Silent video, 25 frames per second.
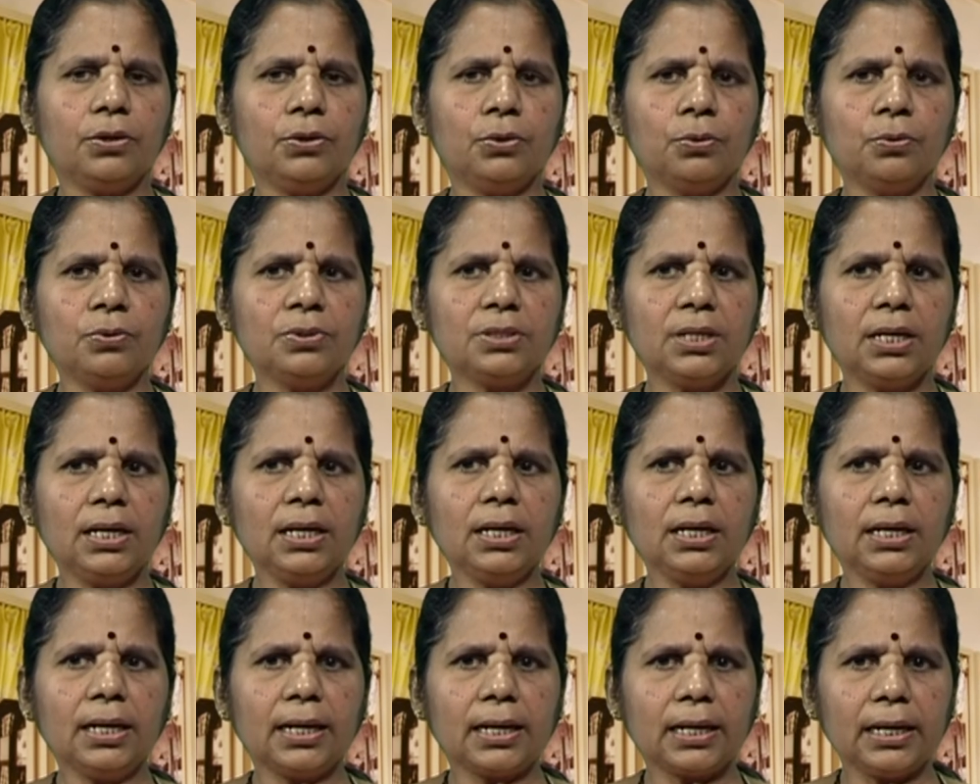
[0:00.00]

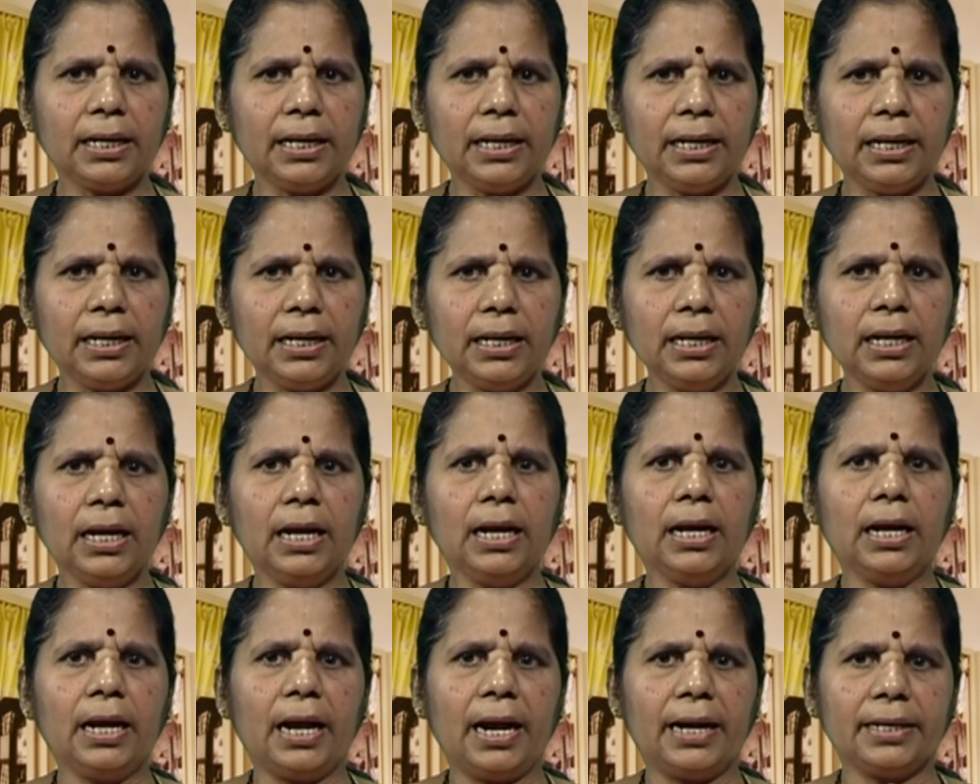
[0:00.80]
using, cleaning
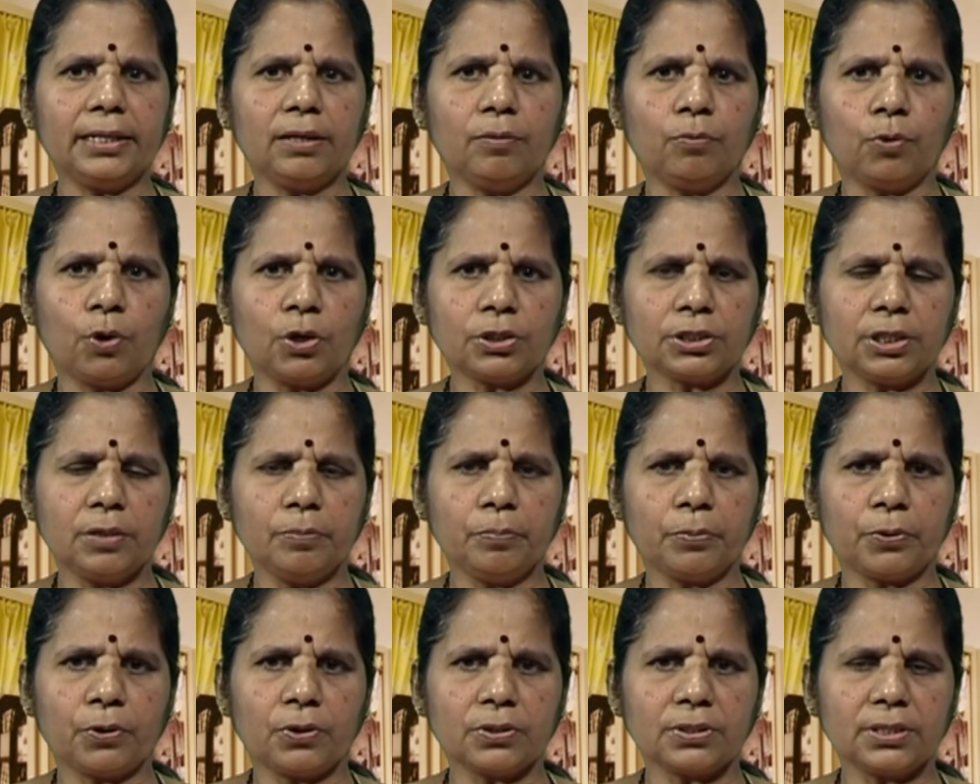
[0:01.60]
and the washing
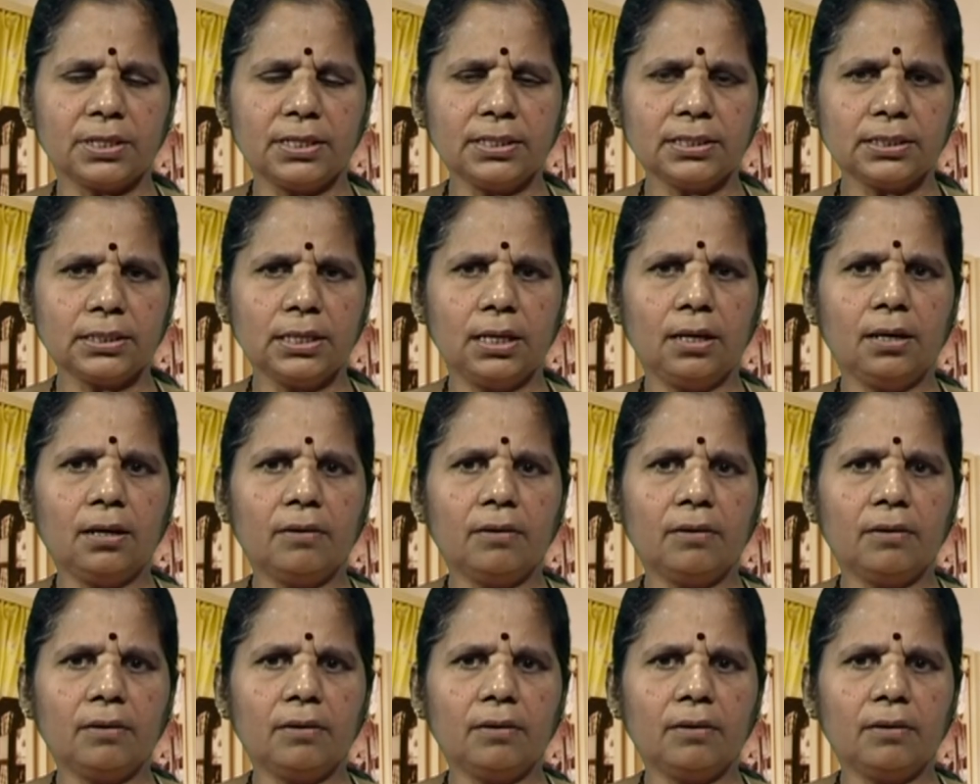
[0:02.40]
process,